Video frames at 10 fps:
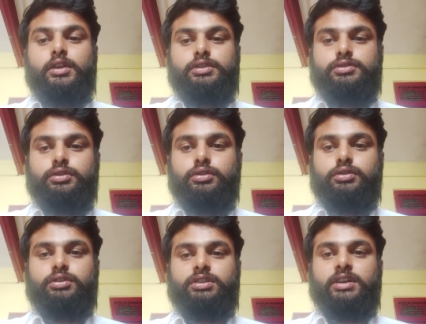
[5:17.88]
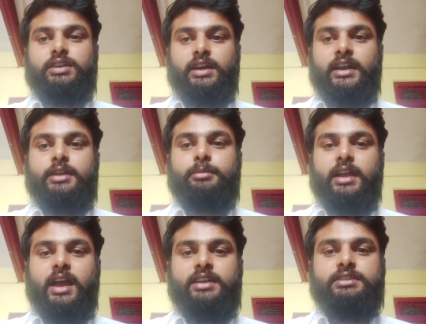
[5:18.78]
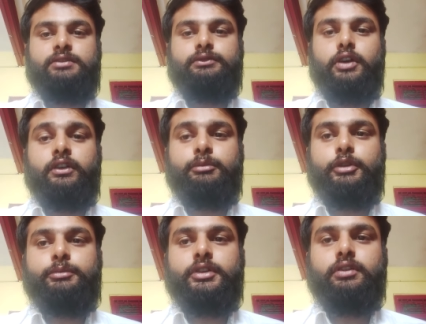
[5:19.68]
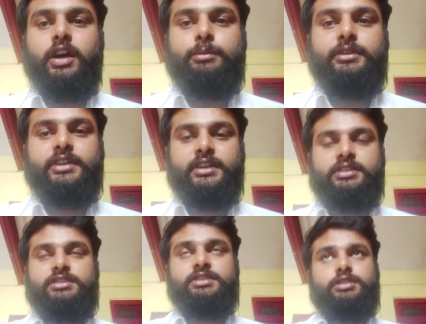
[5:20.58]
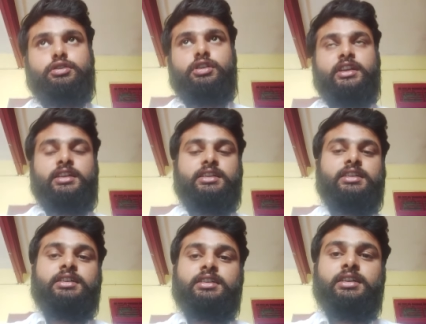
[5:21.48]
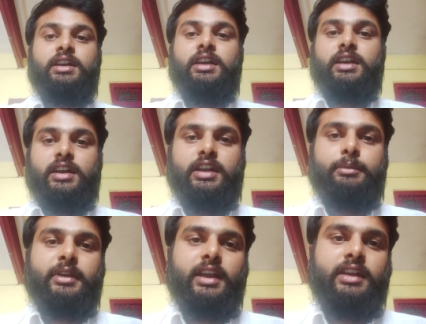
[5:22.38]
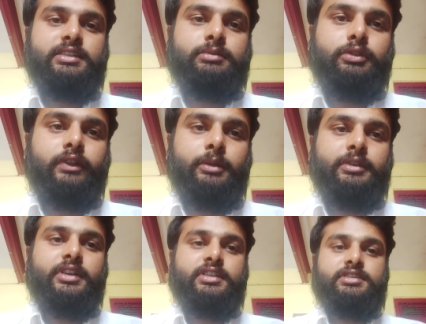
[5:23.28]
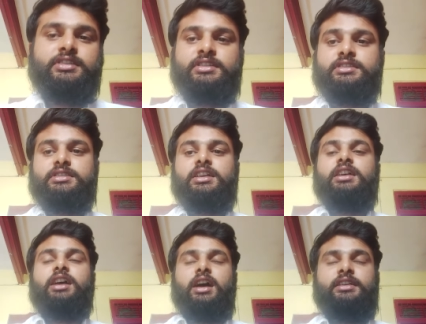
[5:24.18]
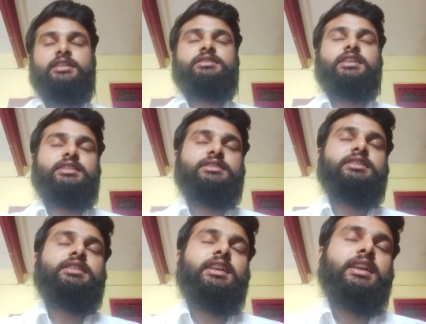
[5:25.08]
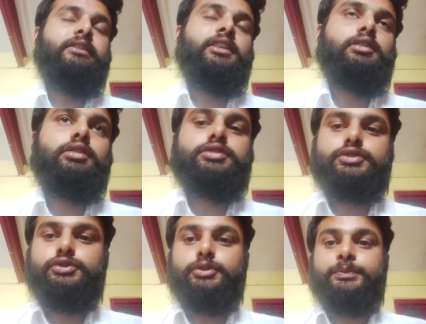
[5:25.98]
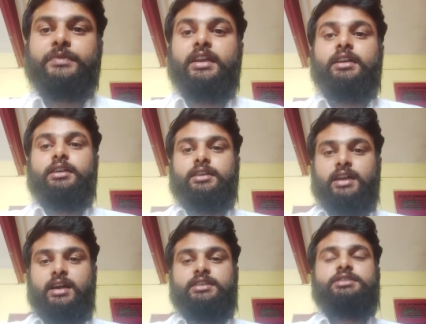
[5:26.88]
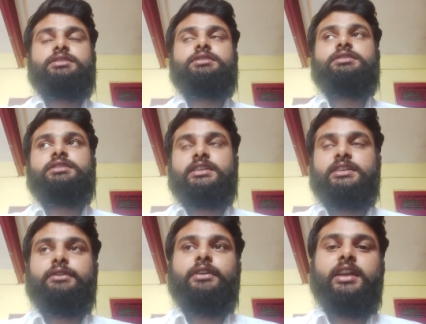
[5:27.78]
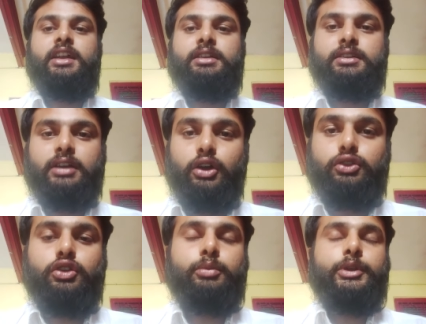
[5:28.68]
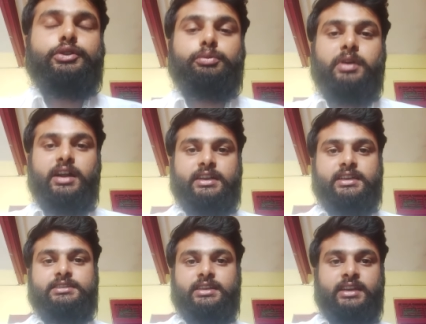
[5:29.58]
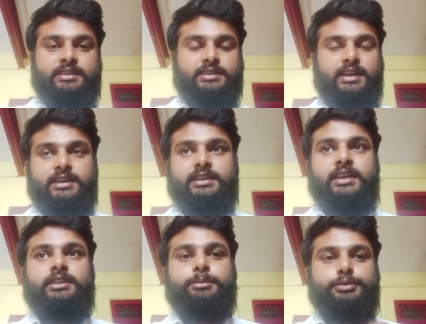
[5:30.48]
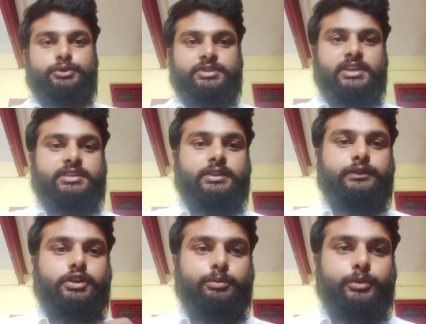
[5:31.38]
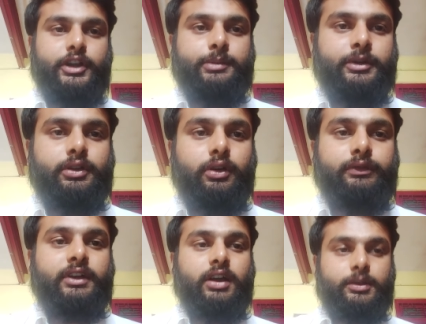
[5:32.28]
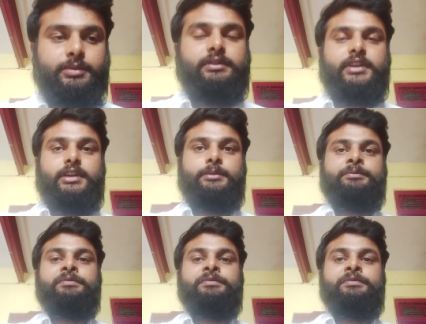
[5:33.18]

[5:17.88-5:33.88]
So the current mechanism of appointment of arbitrators is accordingly, the current mechanism of arbitration is under section 11 clause 2 grants significant autonomy to parties in selecting the procedure for appointment of an arbitrator.